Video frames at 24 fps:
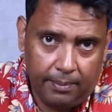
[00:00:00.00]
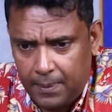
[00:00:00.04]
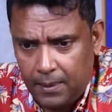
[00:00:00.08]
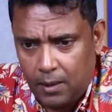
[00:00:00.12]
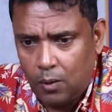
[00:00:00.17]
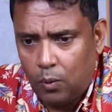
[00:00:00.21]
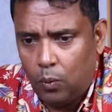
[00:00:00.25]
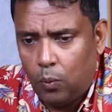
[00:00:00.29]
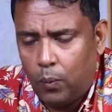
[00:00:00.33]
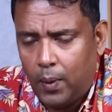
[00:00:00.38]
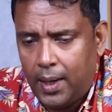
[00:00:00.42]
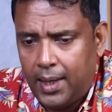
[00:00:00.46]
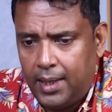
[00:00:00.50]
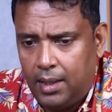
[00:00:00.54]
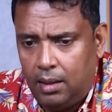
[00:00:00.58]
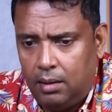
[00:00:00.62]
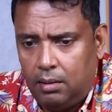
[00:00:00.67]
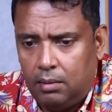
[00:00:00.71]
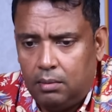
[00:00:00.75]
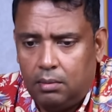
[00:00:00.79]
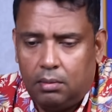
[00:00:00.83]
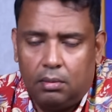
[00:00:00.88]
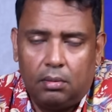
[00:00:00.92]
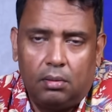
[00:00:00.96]
So why
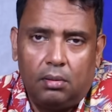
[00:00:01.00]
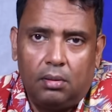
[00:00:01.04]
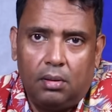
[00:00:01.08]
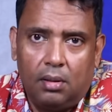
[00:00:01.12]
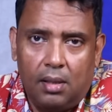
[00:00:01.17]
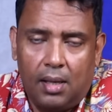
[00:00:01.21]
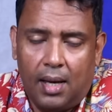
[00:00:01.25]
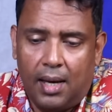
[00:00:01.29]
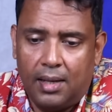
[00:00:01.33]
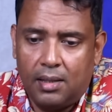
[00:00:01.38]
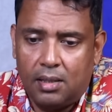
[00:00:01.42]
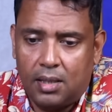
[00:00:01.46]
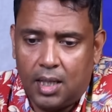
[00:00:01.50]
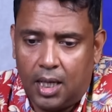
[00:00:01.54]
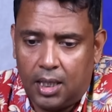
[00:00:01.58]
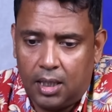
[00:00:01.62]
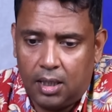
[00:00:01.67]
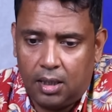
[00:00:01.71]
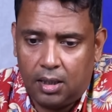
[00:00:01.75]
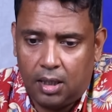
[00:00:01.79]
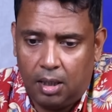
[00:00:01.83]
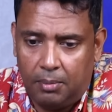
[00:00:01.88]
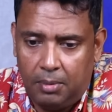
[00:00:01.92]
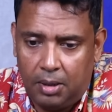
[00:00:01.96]
has
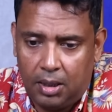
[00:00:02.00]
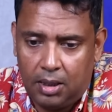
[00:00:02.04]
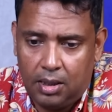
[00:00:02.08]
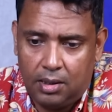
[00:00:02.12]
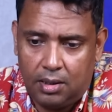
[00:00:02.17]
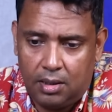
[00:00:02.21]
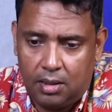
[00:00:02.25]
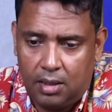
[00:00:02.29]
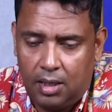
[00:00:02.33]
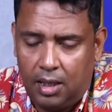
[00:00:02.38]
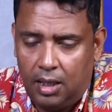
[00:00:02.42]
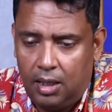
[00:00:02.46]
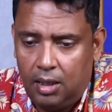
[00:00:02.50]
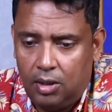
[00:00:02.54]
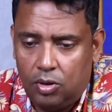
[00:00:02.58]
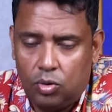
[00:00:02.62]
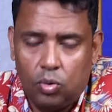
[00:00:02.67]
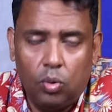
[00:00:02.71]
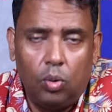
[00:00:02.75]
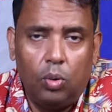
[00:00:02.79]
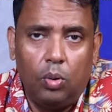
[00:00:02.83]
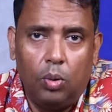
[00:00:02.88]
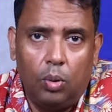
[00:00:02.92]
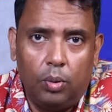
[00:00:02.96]
Tata Chemicals trading
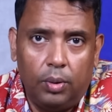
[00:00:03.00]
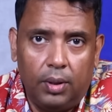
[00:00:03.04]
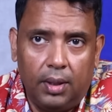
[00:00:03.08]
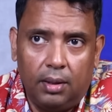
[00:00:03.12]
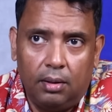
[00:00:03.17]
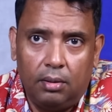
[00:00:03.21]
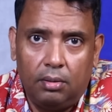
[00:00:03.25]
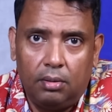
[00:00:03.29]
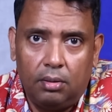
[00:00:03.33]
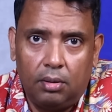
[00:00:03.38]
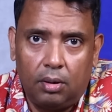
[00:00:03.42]
so low then?